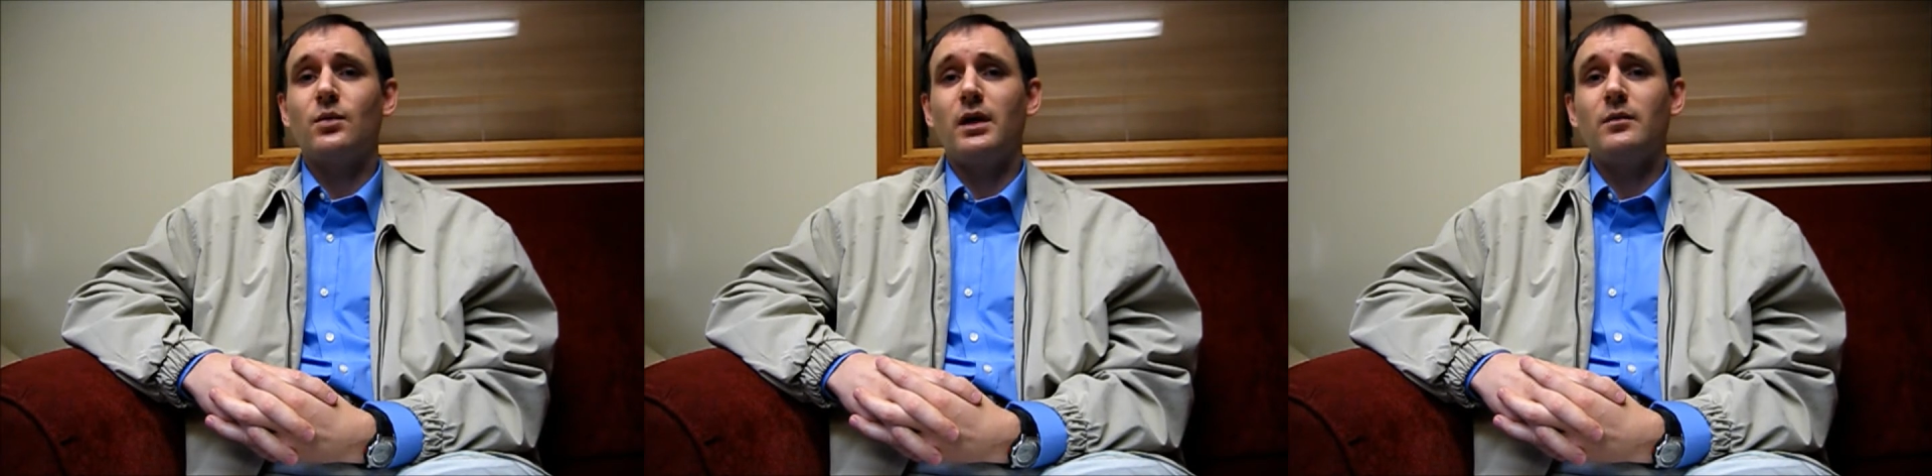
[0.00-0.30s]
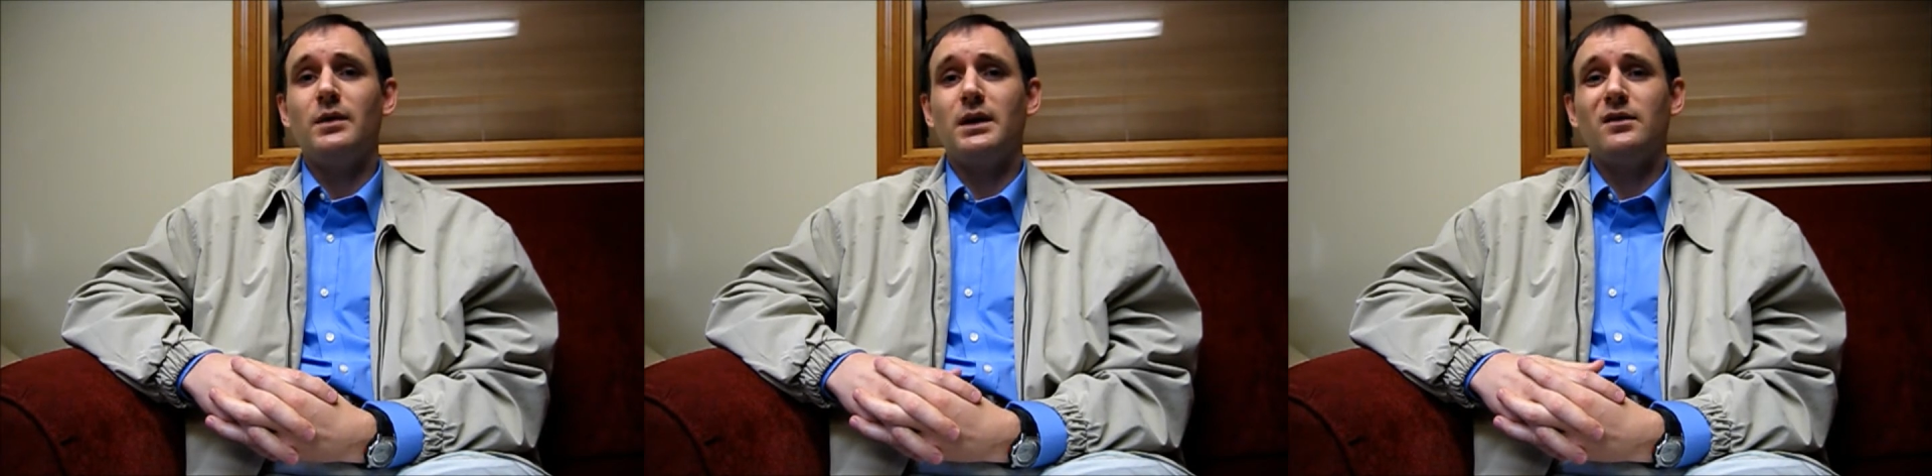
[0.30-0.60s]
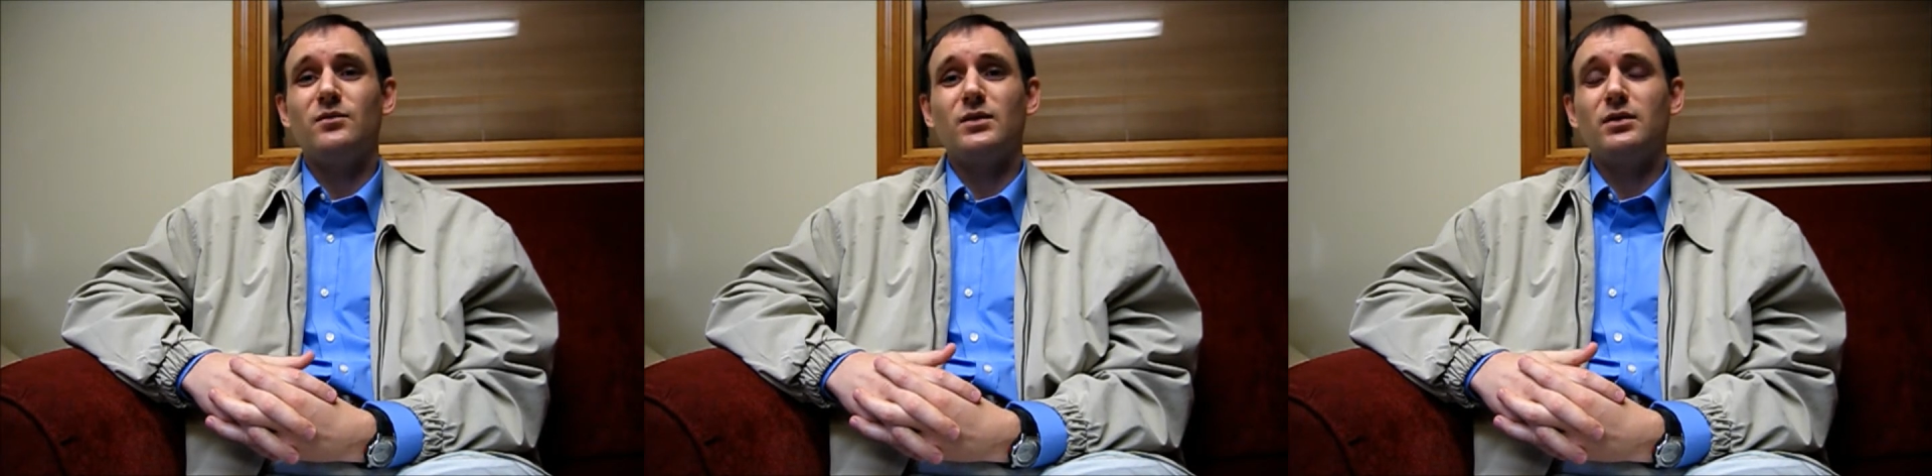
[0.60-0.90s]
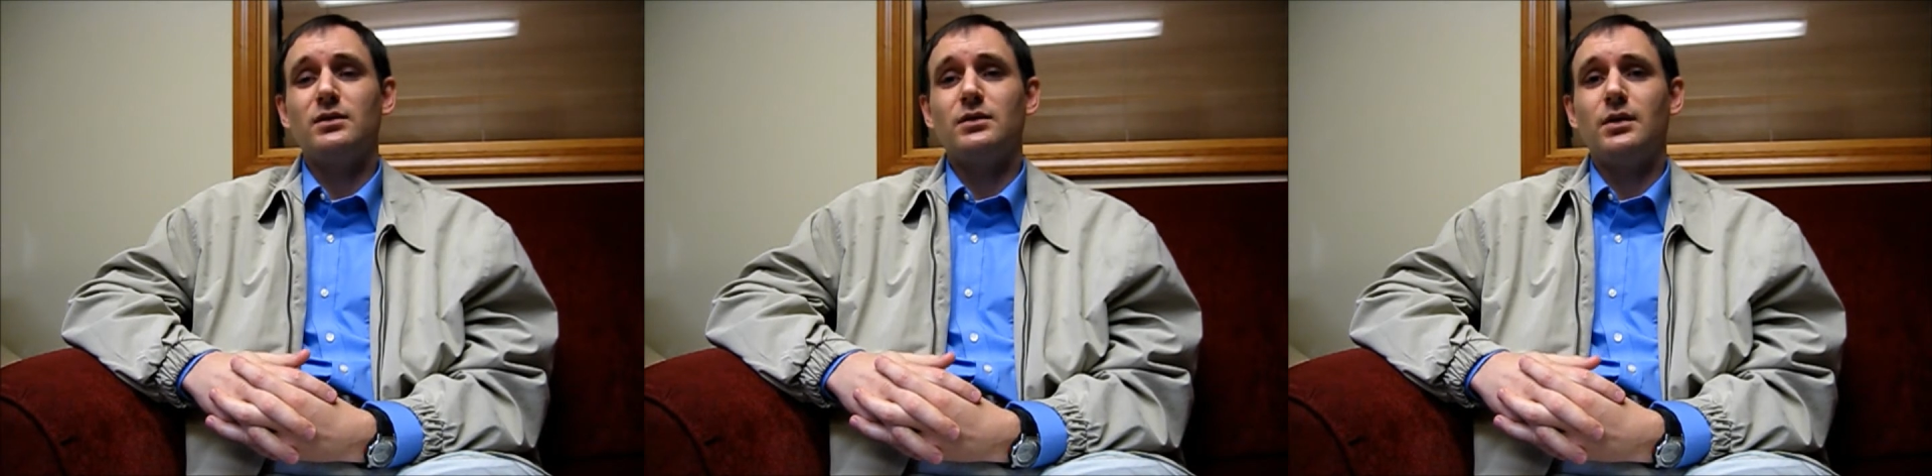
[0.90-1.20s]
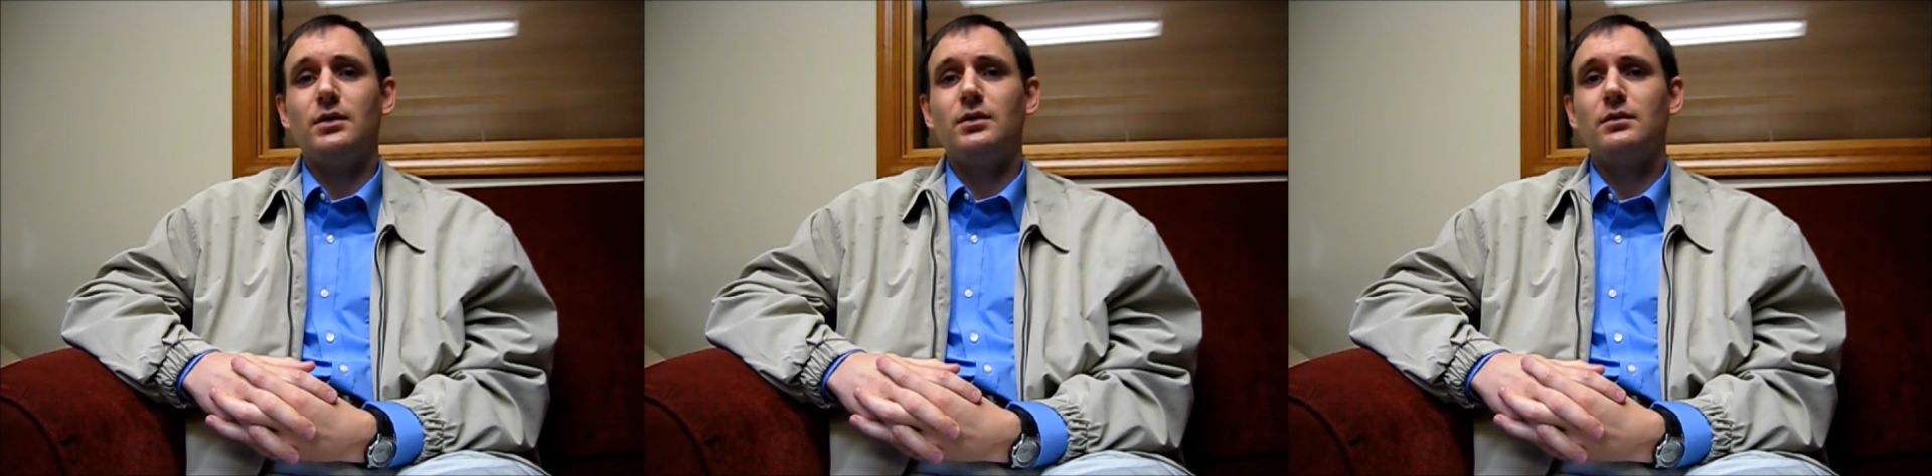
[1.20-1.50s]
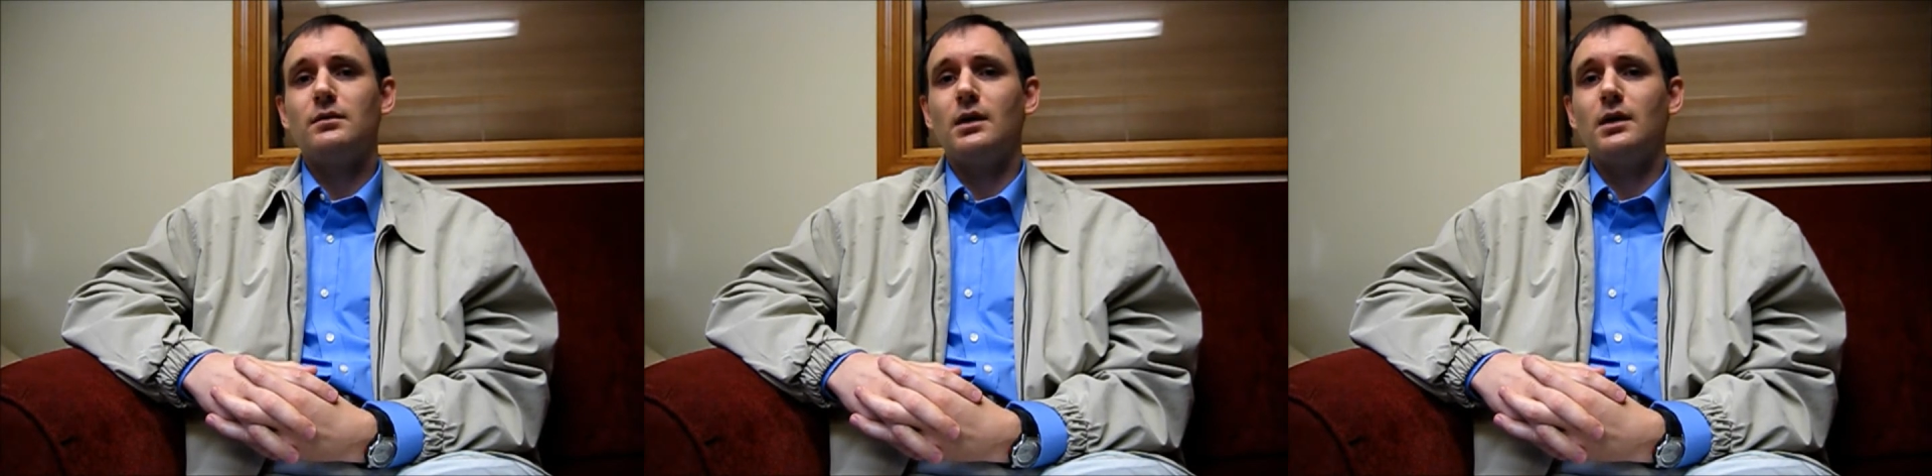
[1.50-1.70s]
why that many of them go to church.